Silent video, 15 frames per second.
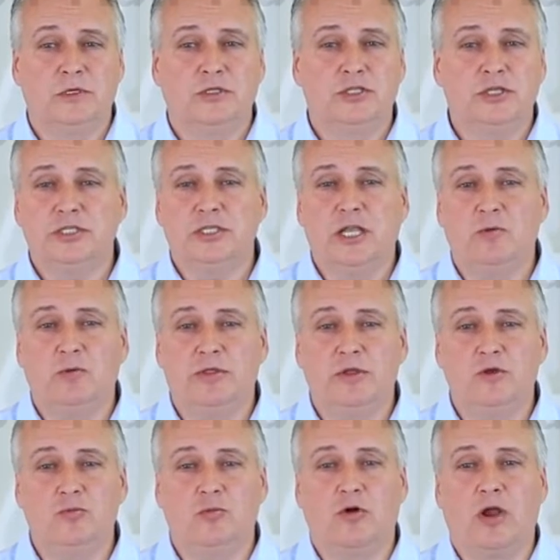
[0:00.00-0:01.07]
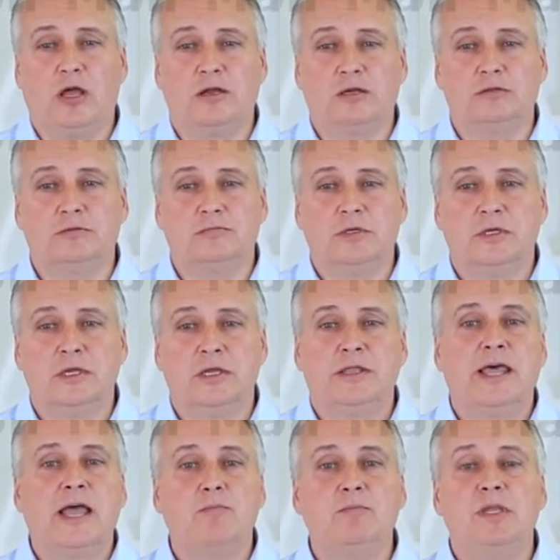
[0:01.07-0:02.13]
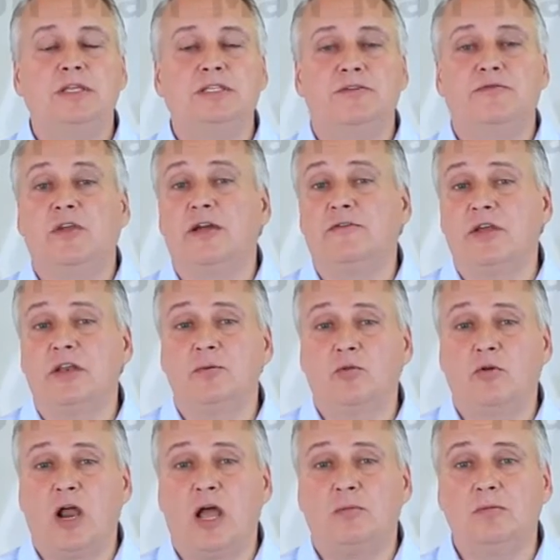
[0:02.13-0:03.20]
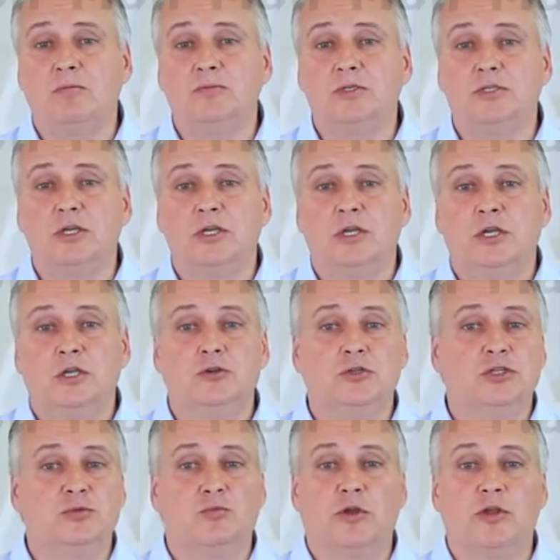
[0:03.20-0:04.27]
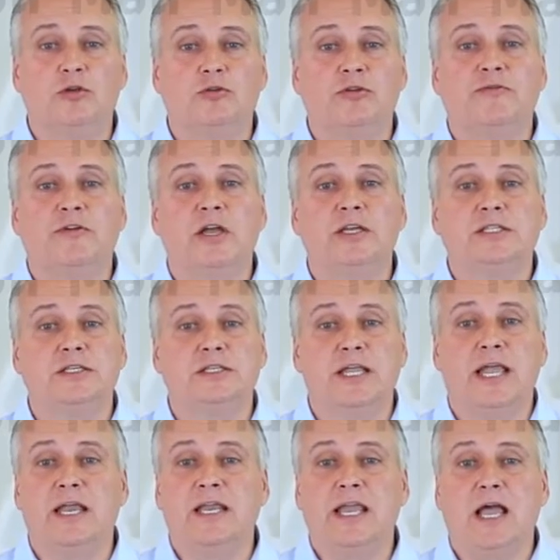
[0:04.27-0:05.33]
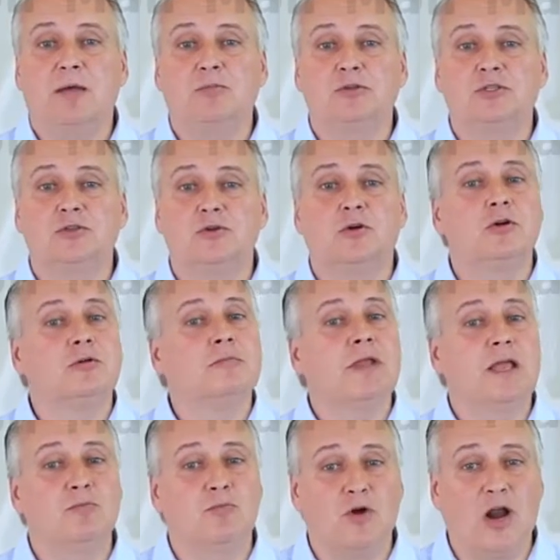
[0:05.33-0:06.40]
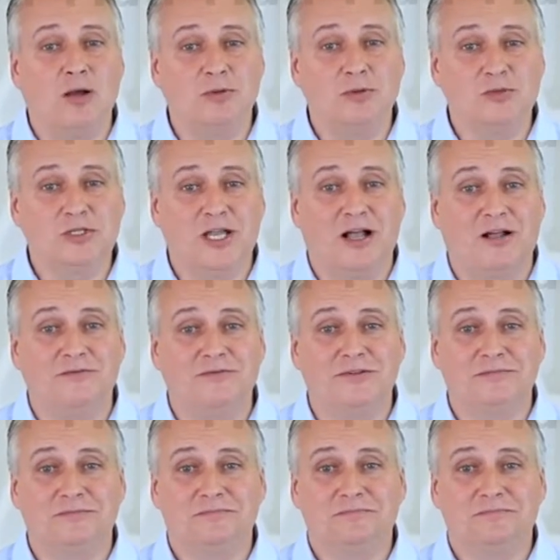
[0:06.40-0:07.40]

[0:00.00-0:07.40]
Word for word: Just like with a new product. That means if you have any problems, you just bring your device into any Apple store and problem solved.